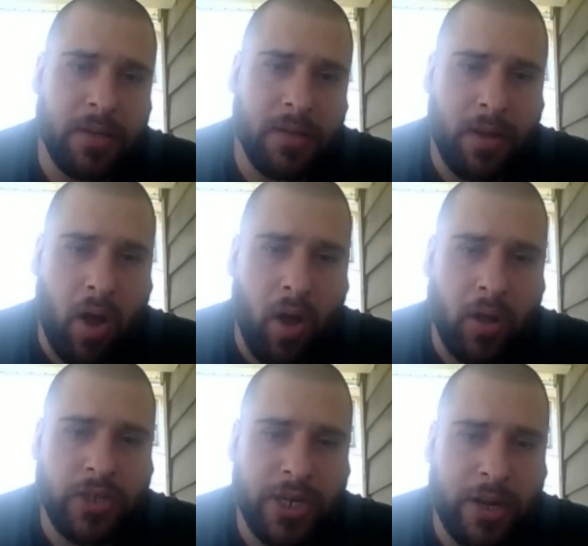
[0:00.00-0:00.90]
All
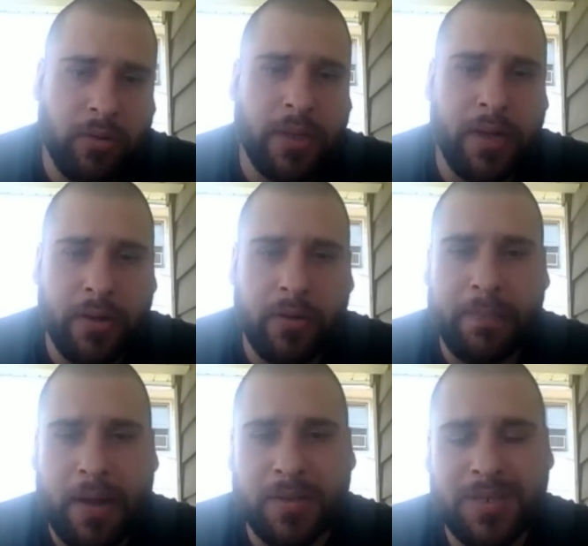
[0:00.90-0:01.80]
generally under
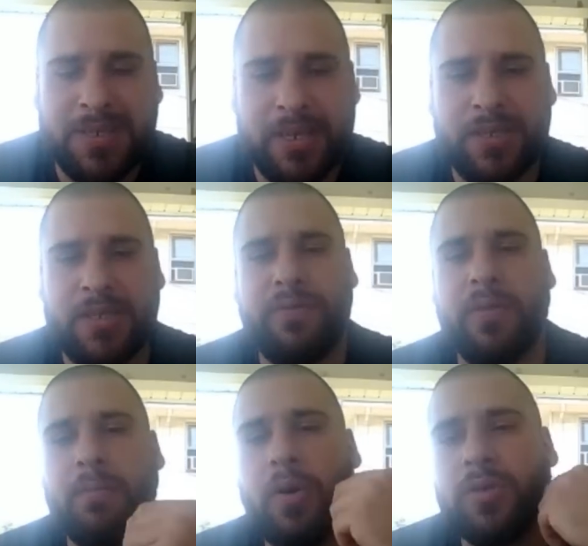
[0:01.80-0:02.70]
about 60 for
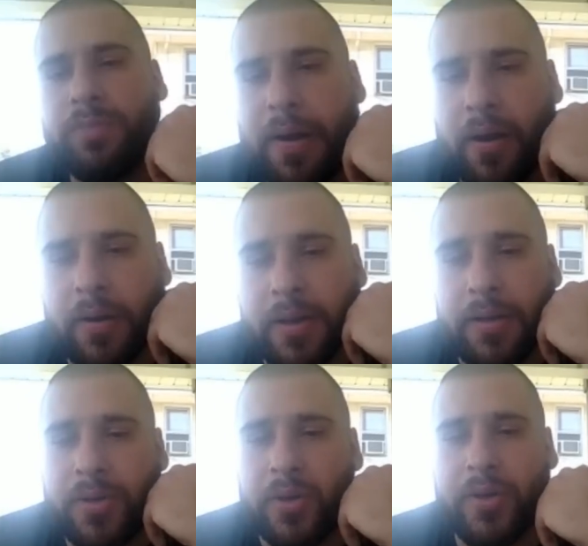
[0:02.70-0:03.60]
the most part,
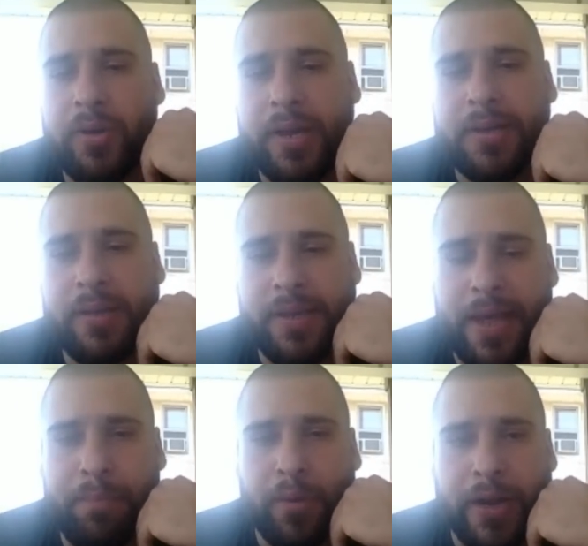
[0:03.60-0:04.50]
until you get to the
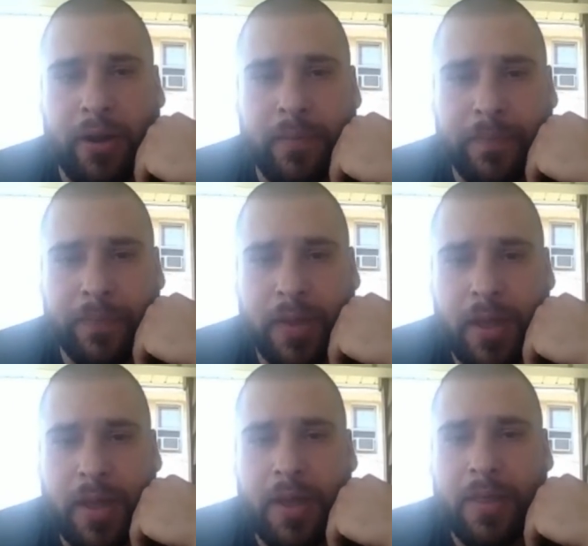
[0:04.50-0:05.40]
Endbringer.
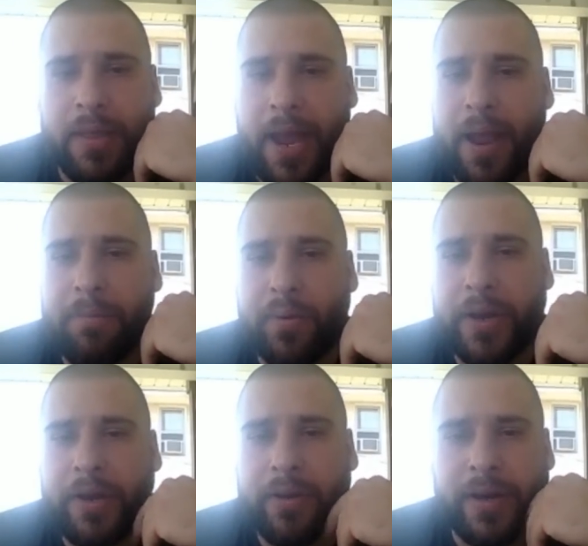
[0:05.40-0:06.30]
The
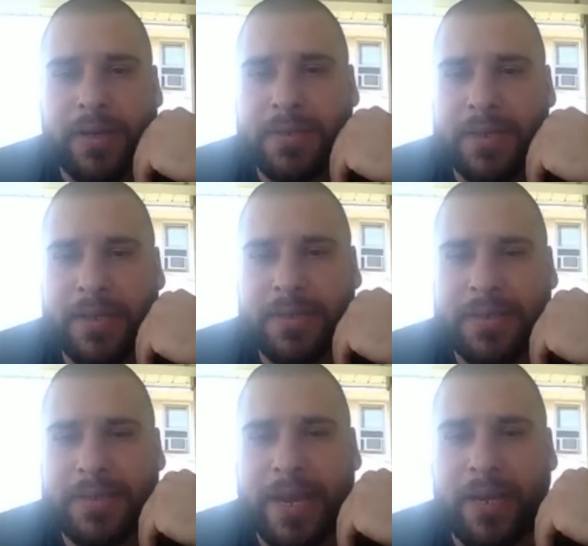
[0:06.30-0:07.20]
Endbringer is
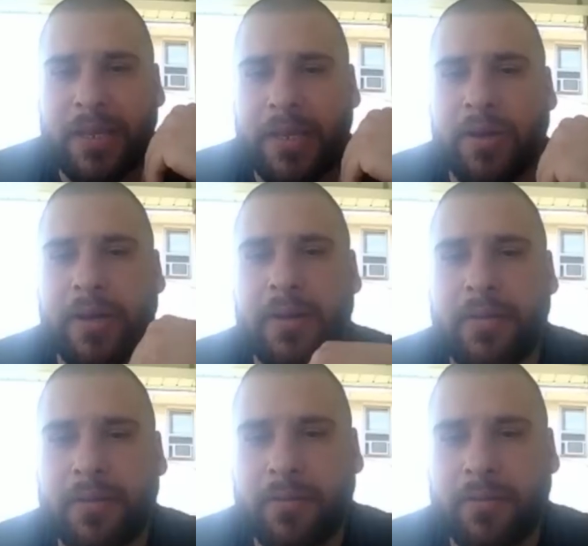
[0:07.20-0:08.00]
insanely good.